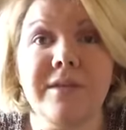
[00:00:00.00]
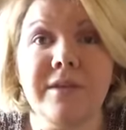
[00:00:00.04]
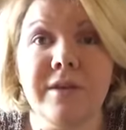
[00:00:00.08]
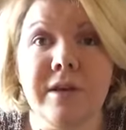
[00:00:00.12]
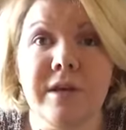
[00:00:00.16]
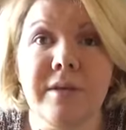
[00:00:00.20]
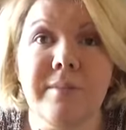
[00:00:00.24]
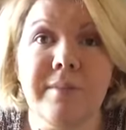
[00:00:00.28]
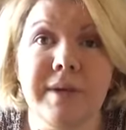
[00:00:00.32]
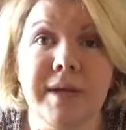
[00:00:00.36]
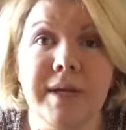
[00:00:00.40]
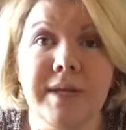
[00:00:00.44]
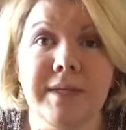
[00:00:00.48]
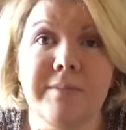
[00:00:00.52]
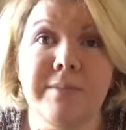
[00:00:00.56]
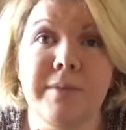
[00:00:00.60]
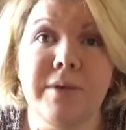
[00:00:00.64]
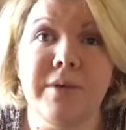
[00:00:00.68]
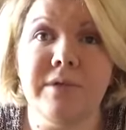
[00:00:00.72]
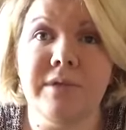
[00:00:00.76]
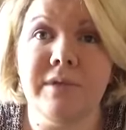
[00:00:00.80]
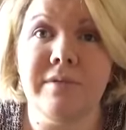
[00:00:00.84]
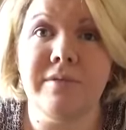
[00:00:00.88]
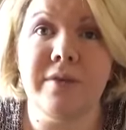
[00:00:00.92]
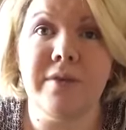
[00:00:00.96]
good because
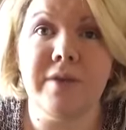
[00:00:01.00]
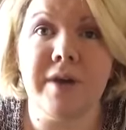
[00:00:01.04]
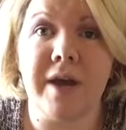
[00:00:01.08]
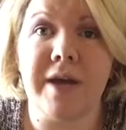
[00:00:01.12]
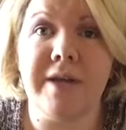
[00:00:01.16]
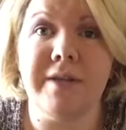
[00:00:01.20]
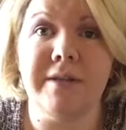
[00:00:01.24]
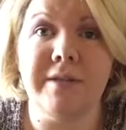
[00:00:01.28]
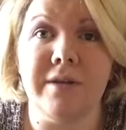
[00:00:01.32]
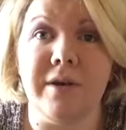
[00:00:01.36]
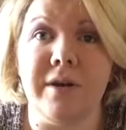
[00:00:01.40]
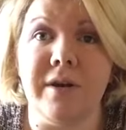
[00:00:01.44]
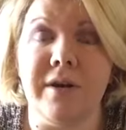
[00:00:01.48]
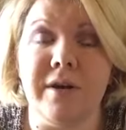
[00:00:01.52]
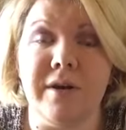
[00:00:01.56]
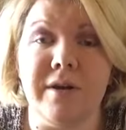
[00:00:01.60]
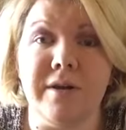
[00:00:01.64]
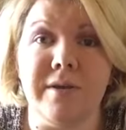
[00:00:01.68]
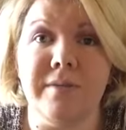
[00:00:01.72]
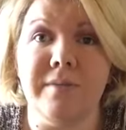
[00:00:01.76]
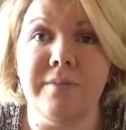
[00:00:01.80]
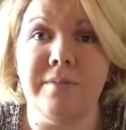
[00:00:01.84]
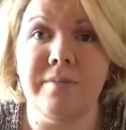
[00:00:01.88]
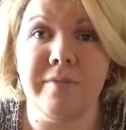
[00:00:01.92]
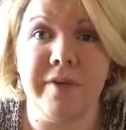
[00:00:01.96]
most of you guys
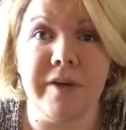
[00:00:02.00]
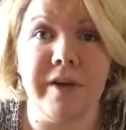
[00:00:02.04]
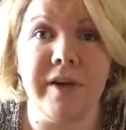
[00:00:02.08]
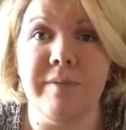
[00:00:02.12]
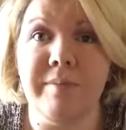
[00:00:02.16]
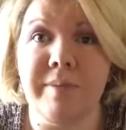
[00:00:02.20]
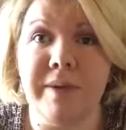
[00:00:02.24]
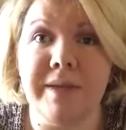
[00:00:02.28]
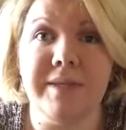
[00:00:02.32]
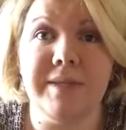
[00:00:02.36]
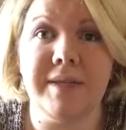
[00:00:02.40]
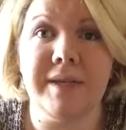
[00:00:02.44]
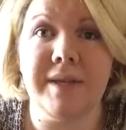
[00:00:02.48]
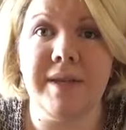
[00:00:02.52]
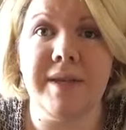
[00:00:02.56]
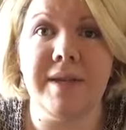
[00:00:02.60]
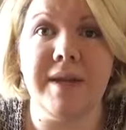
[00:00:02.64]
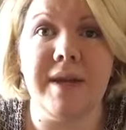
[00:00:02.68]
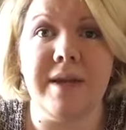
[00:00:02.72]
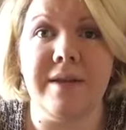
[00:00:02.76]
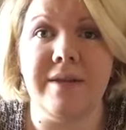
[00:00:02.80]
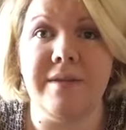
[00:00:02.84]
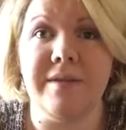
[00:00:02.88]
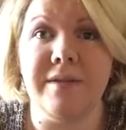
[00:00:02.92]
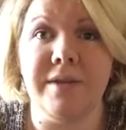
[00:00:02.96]
are very busy
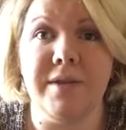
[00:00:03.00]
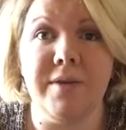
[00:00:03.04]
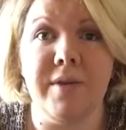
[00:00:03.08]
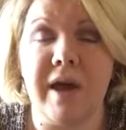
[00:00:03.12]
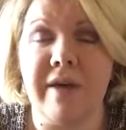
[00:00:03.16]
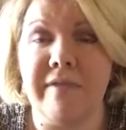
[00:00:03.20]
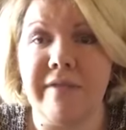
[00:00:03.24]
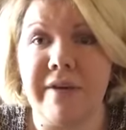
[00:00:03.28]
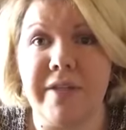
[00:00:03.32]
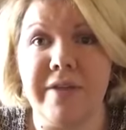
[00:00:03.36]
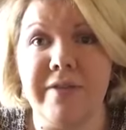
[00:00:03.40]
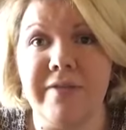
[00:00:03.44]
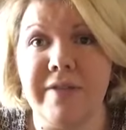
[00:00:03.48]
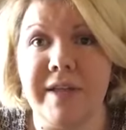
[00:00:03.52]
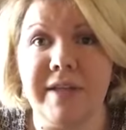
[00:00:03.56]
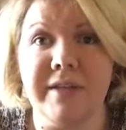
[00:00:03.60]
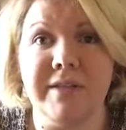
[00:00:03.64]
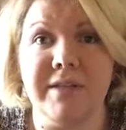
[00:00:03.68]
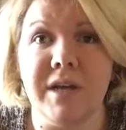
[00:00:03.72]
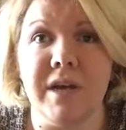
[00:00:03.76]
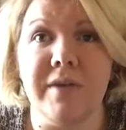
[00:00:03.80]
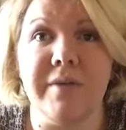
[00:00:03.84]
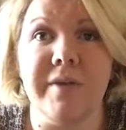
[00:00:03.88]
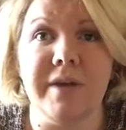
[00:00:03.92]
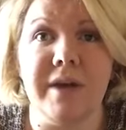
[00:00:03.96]
and you have other
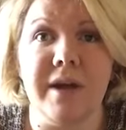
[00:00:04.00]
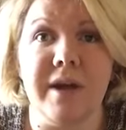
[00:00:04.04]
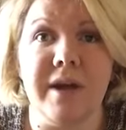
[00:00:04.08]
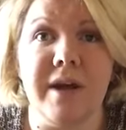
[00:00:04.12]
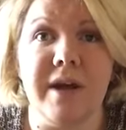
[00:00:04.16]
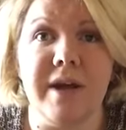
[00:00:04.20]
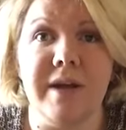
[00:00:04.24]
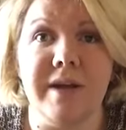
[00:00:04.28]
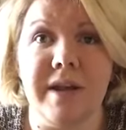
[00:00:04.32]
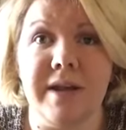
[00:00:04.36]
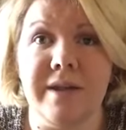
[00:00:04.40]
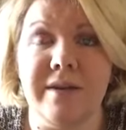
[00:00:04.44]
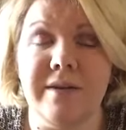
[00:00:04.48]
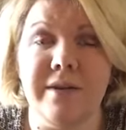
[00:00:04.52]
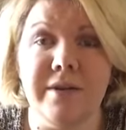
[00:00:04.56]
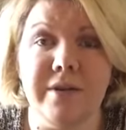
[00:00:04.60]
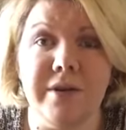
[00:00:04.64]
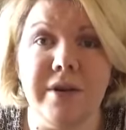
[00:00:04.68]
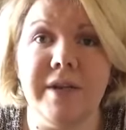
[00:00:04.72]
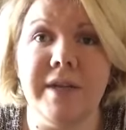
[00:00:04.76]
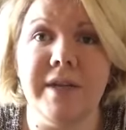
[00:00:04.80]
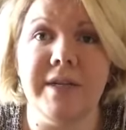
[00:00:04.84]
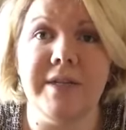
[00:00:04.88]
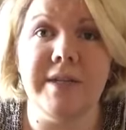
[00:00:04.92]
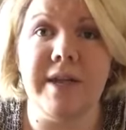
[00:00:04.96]
things going on and you're
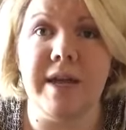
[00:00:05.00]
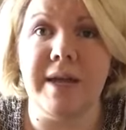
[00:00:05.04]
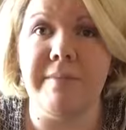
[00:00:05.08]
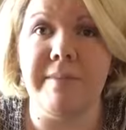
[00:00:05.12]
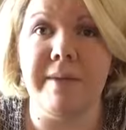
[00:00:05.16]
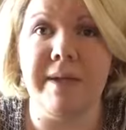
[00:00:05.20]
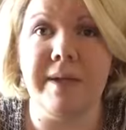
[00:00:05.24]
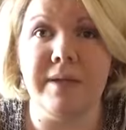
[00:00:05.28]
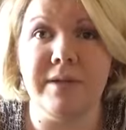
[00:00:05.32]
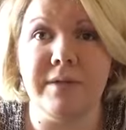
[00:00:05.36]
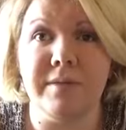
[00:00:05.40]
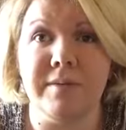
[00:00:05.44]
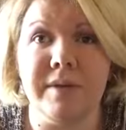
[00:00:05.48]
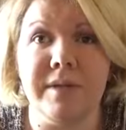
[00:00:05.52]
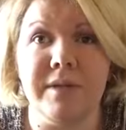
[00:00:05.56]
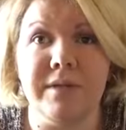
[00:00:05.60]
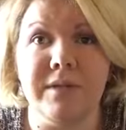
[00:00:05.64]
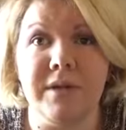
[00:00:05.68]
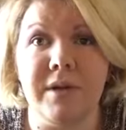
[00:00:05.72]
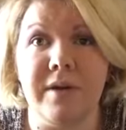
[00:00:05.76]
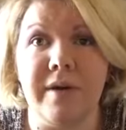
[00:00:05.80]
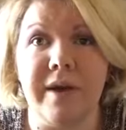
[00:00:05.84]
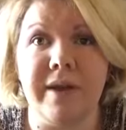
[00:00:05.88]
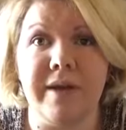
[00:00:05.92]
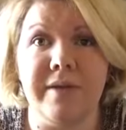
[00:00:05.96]
good at time management,
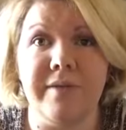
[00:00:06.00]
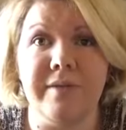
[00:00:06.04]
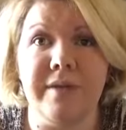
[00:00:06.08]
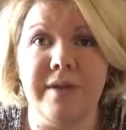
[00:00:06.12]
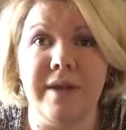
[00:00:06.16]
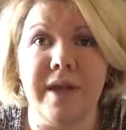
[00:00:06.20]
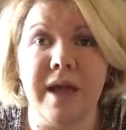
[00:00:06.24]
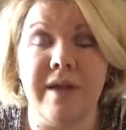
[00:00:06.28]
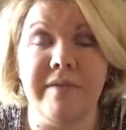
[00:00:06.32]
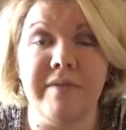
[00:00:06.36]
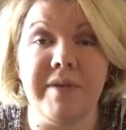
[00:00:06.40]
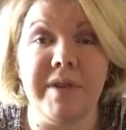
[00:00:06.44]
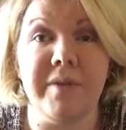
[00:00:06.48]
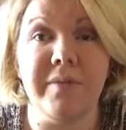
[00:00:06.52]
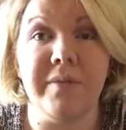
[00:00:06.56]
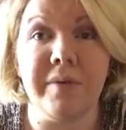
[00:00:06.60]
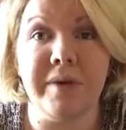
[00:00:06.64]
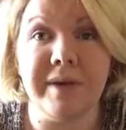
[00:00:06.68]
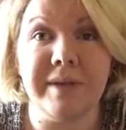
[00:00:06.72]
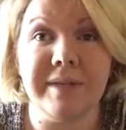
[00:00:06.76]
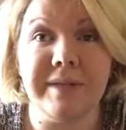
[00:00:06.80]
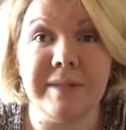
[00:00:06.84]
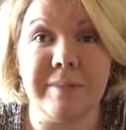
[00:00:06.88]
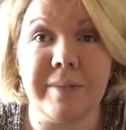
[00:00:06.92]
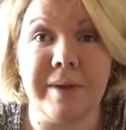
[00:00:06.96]
so I don't have any
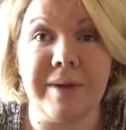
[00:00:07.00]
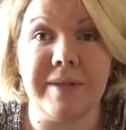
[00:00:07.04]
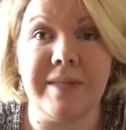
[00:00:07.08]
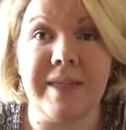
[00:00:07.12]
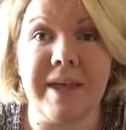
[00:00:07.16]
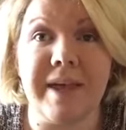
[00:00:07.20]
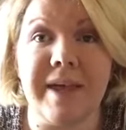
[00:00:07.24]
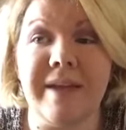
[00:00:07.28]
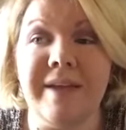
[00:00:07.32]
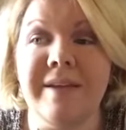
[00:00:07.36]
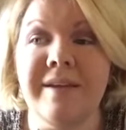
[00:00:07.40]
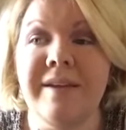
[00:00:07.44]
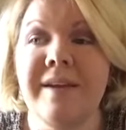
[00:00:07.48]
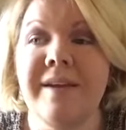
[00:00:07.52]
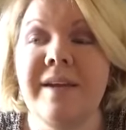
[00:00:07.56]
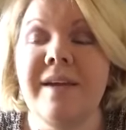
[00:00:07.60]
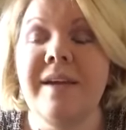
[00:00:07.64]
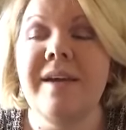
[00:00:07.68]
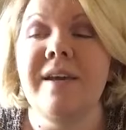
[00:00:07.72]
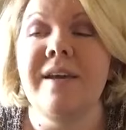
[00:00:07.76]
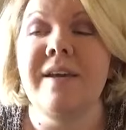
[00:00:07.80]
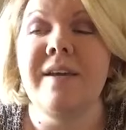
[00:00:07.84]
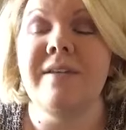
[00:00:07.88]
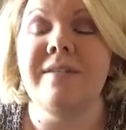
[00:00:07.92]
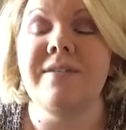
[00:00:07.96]
worries about that.
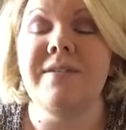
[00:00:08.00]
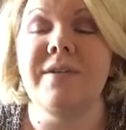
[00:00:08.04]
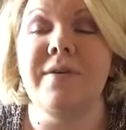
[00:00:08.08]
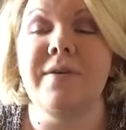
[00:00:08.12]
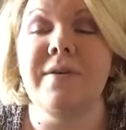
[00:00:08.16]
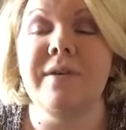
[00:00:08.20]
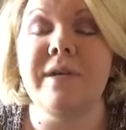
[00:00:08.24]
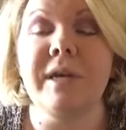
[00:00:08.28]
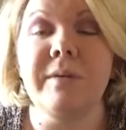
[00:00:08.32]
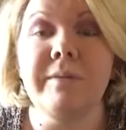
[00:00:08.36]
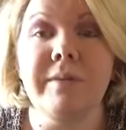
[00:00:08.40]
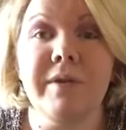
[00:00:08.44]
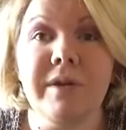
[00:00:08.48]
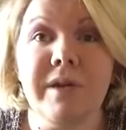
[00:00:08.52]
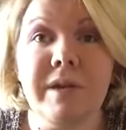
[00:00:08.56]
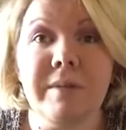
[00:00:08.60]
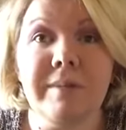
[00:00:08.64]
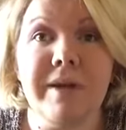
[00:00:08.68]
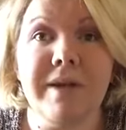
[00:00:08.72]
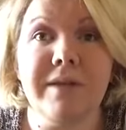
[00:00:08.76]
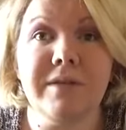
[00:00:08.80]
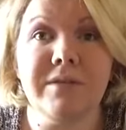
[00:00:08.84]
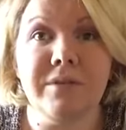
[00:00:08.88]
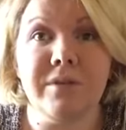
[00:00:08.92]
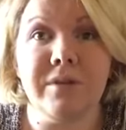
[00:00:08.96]
So the
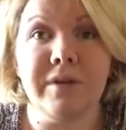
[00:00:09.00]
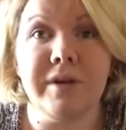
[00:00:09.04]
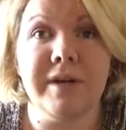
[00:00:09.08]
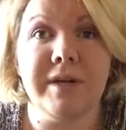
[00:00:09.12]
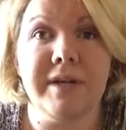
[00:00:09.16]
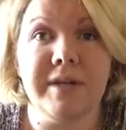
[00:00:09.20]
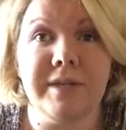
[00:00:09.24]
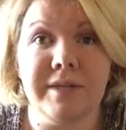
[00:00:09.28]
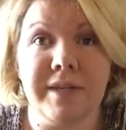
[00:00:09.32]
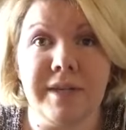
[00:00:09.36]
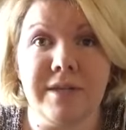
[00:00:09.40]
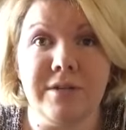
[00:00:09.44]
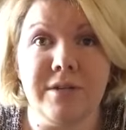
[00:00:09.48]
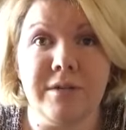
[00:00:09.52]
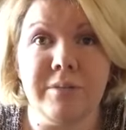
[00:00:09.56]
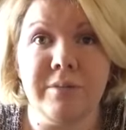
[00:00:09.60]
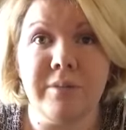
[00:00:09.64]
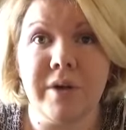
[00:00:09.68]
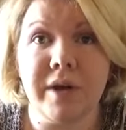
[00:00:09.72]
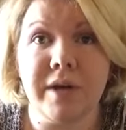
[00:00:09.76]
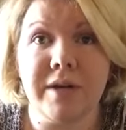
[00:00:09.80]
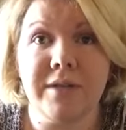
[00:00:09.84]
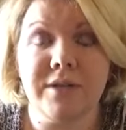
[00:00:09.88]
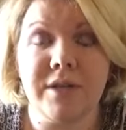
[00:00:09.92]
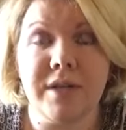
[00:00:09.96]
community-based organization
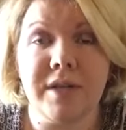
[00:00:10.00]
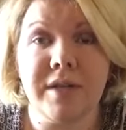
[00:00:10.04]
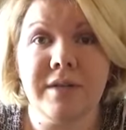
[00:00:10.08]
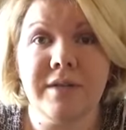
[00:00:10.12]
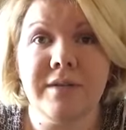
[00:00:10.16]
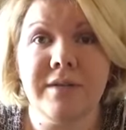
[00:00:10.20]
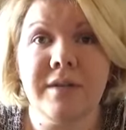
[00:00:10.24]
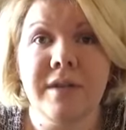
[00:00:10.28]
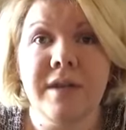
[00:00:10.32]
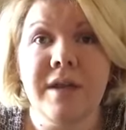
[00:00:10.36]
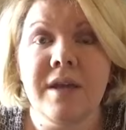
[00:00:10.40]
project,